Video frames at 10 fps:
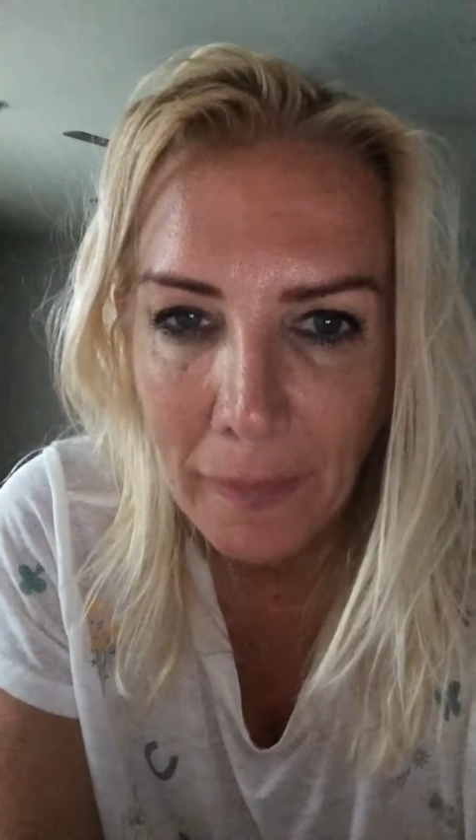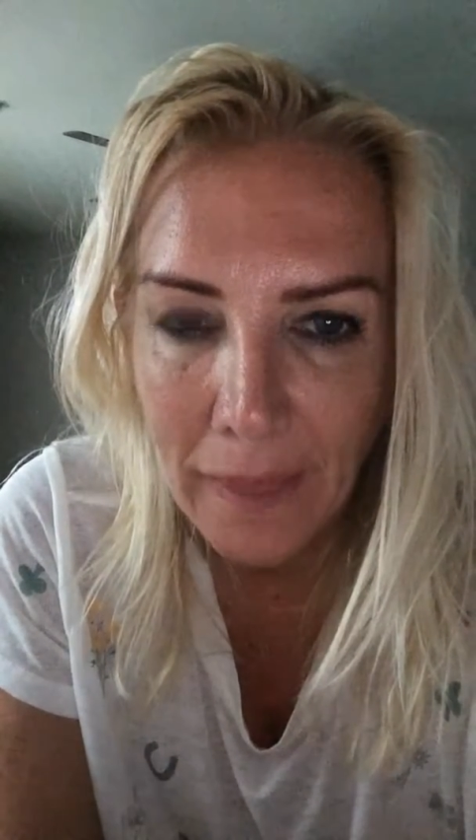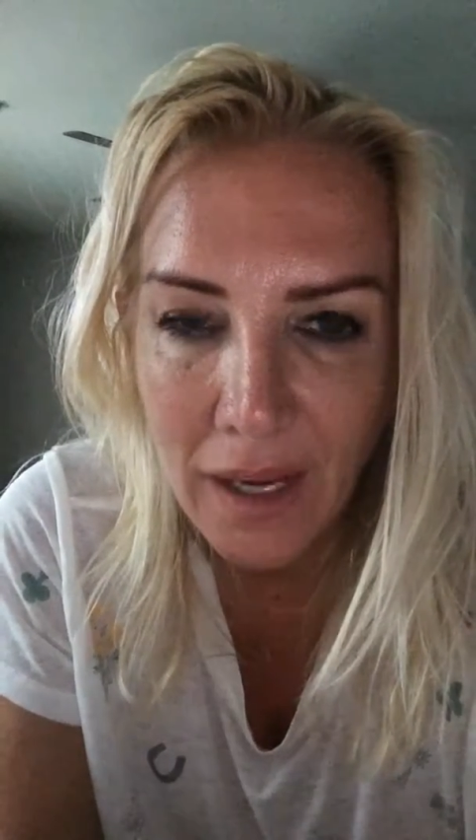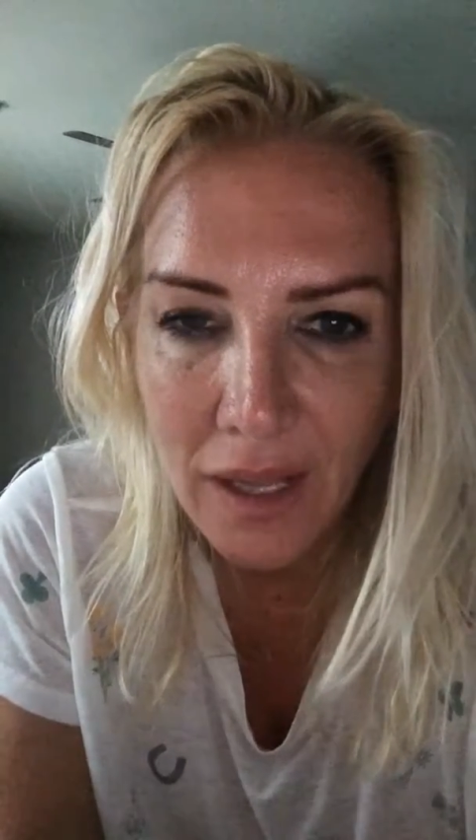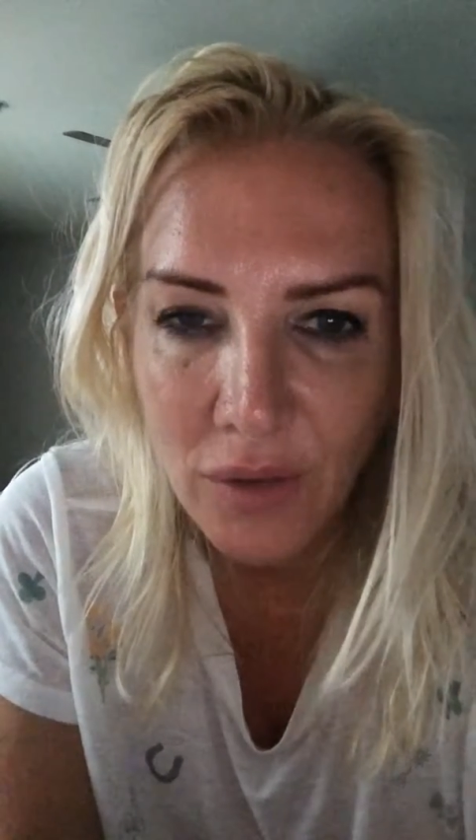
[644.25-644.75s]

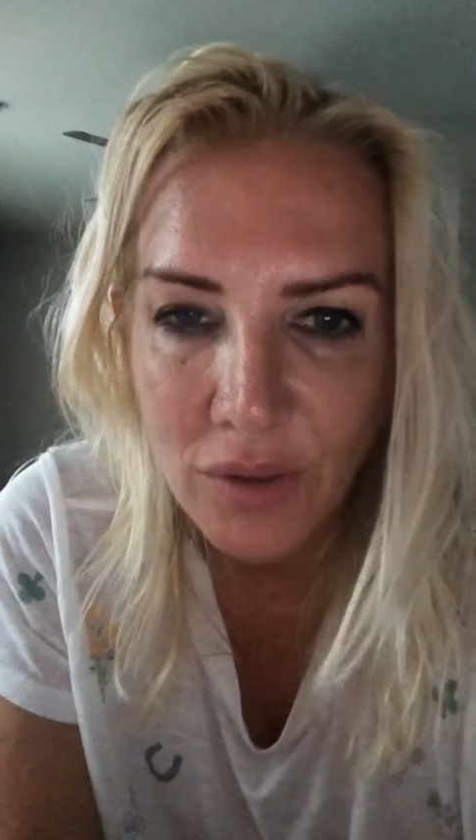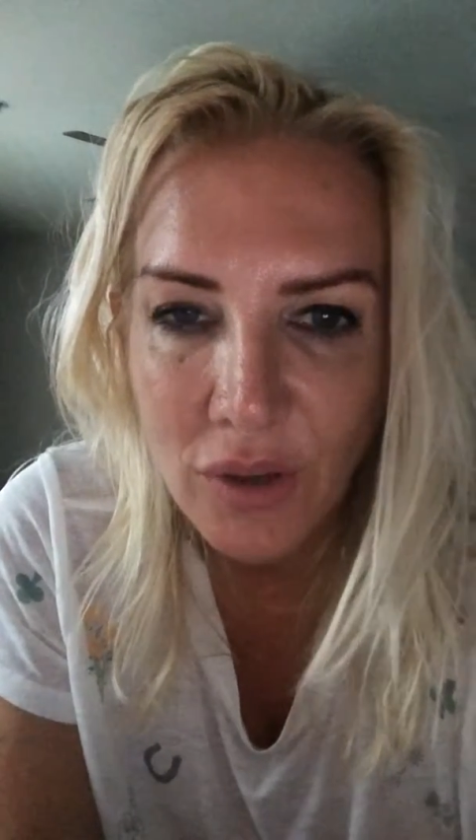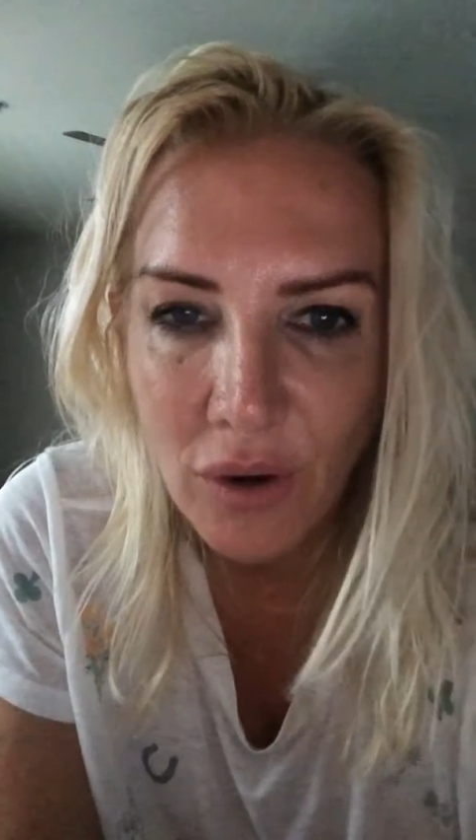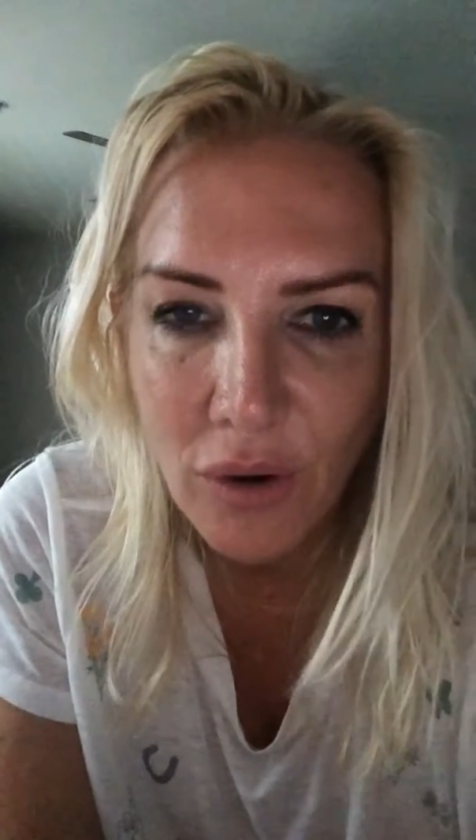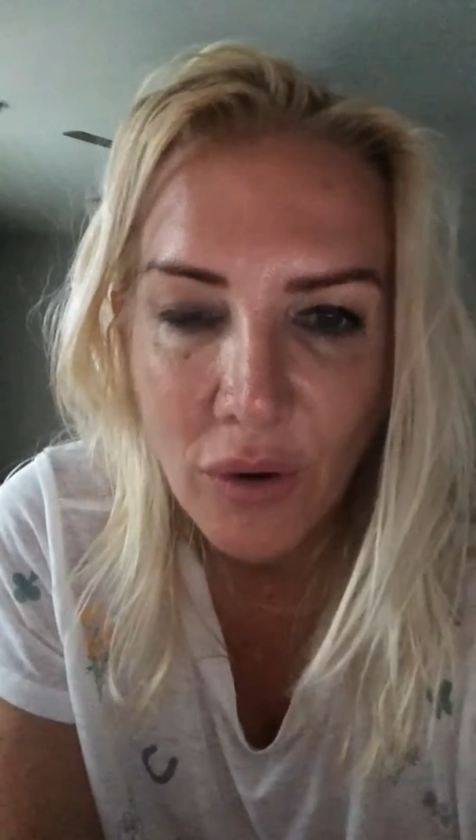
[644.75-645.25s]
that others
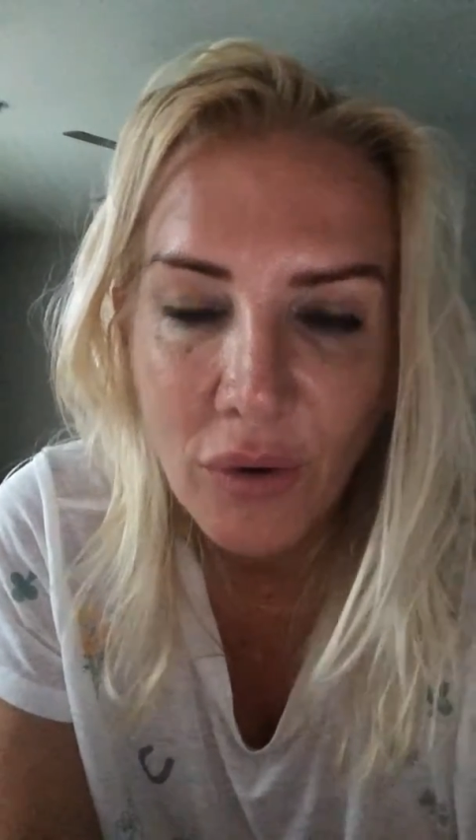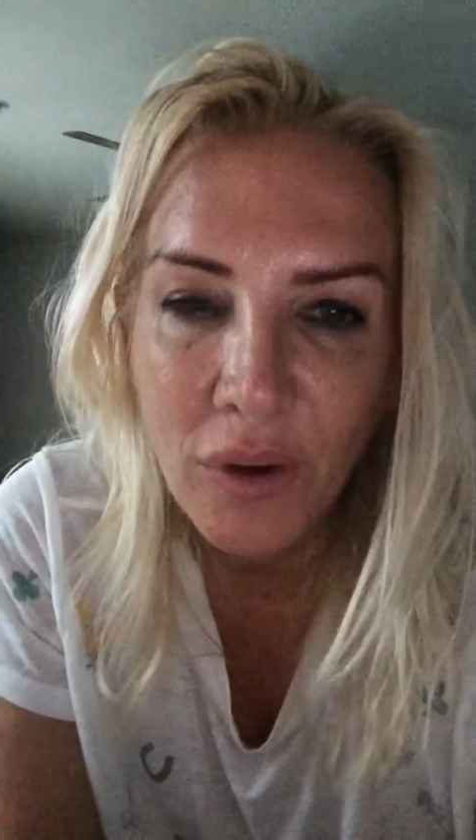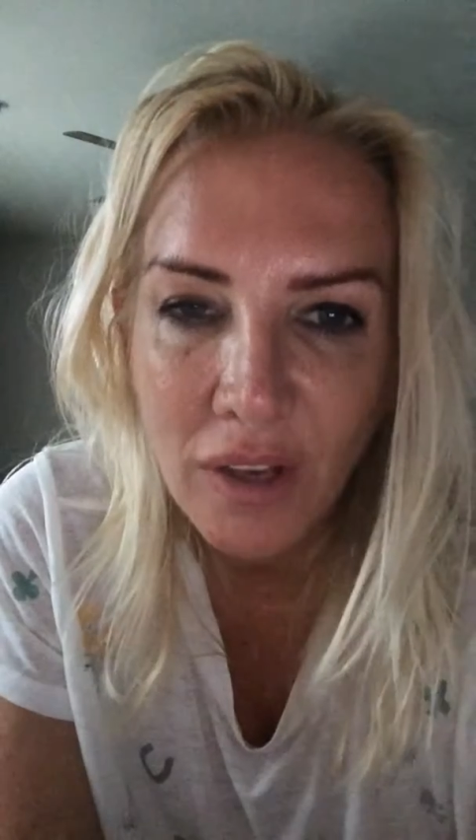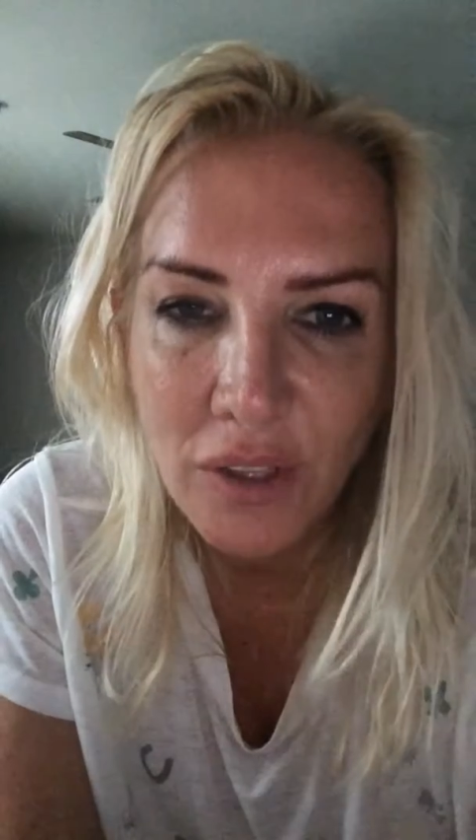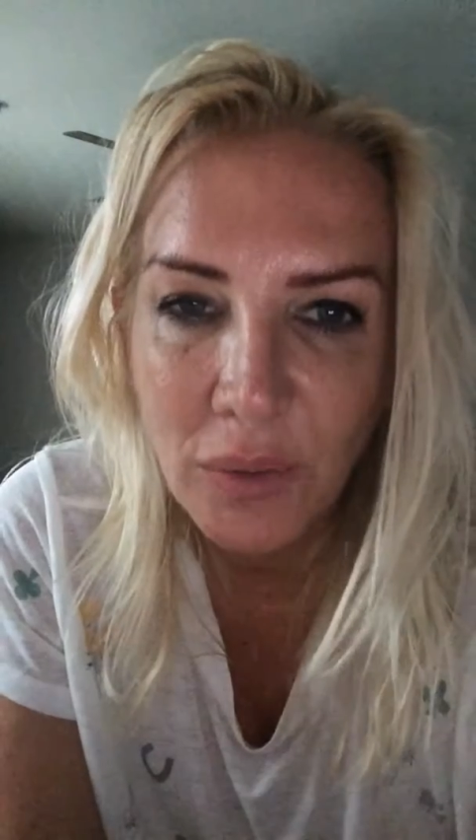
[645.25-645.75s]
are or
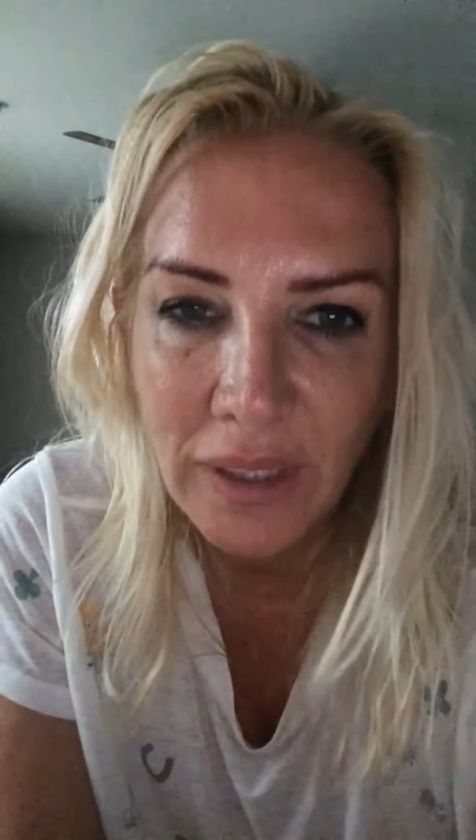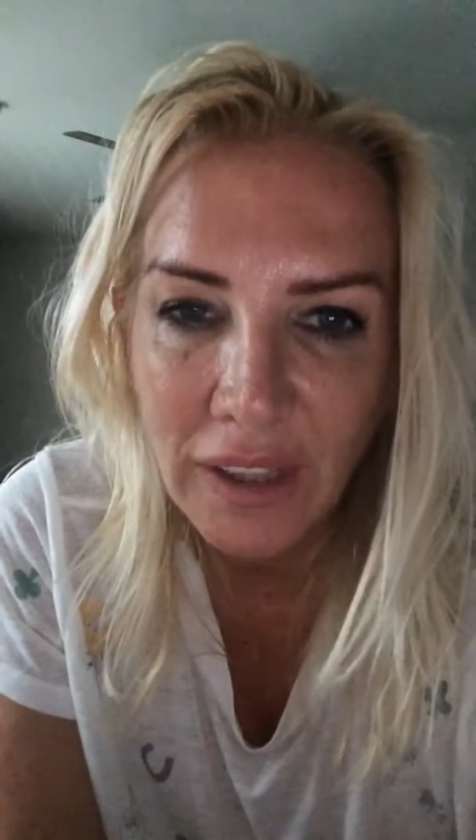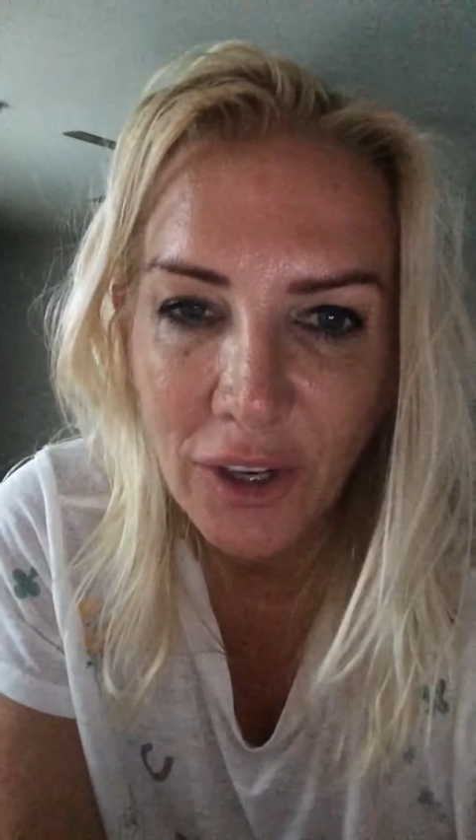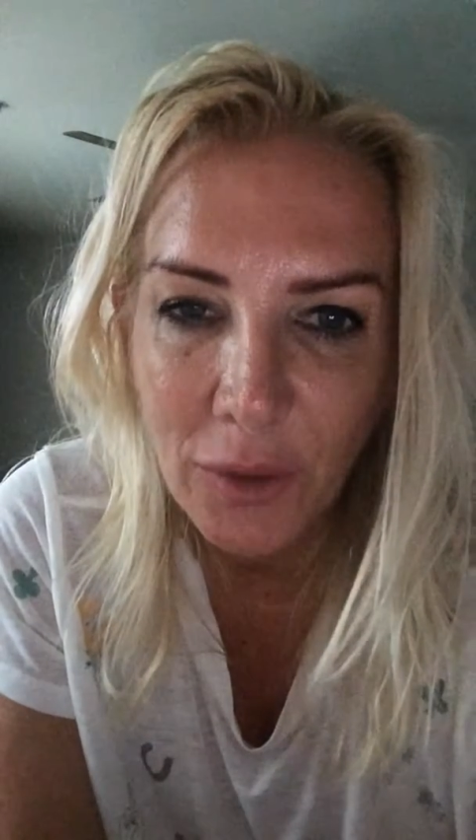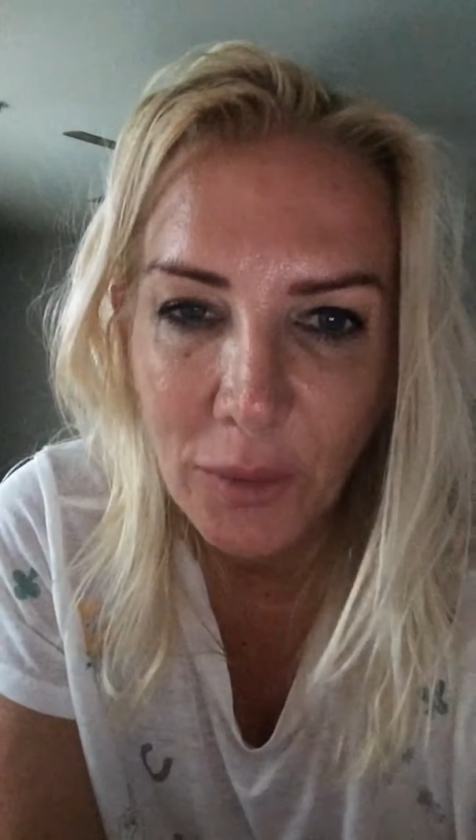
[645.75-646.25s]
not doing
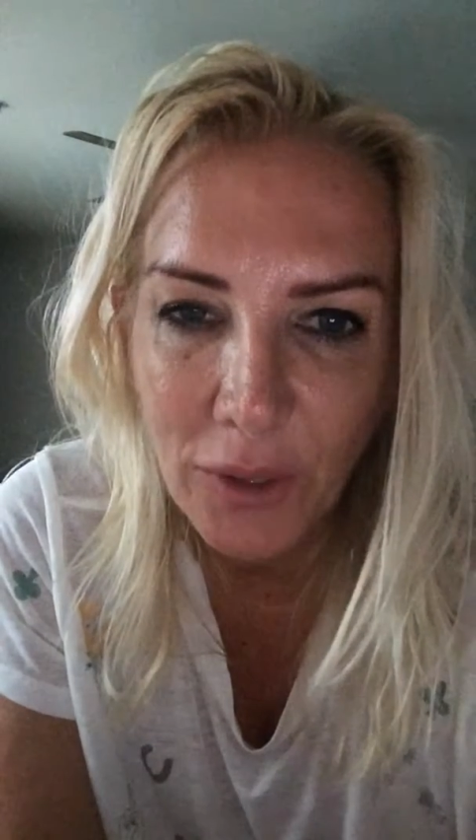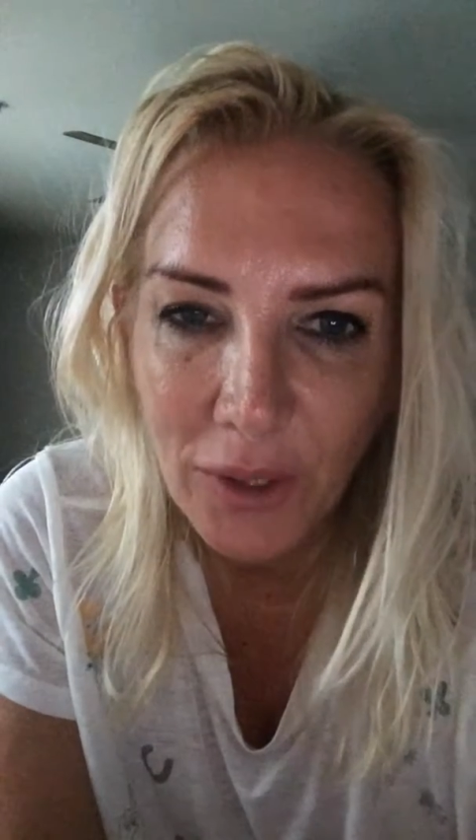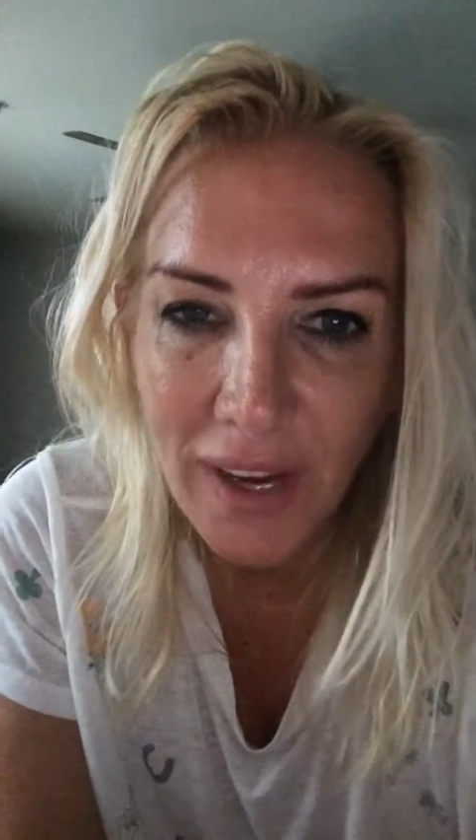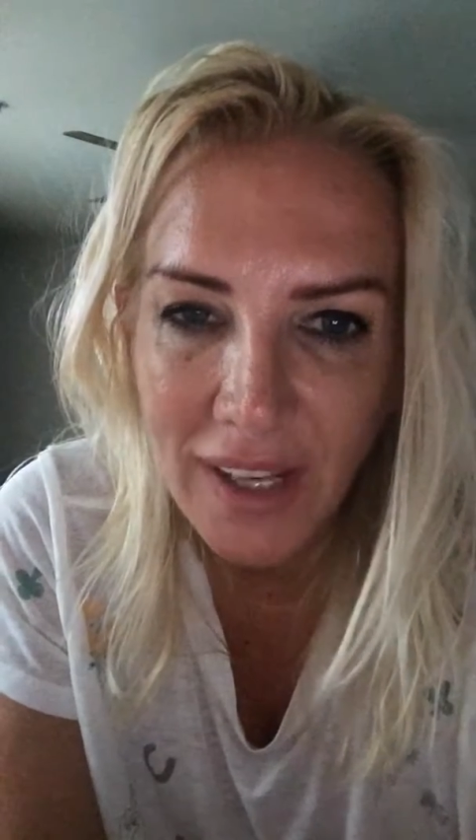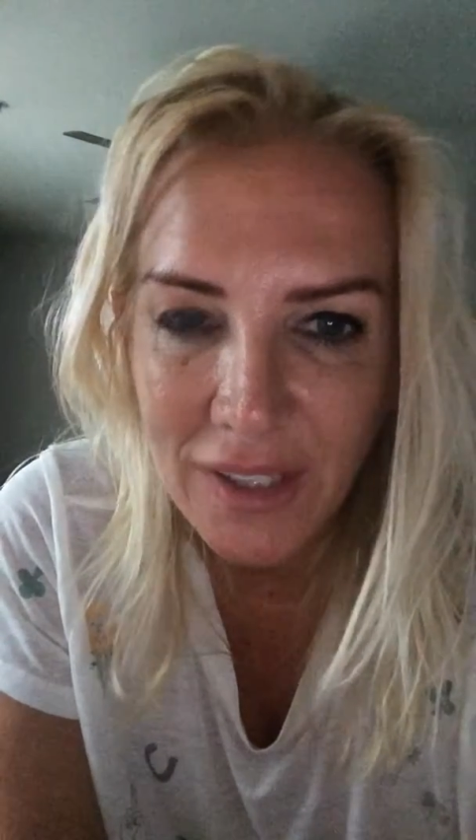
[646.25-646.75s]
their work, right?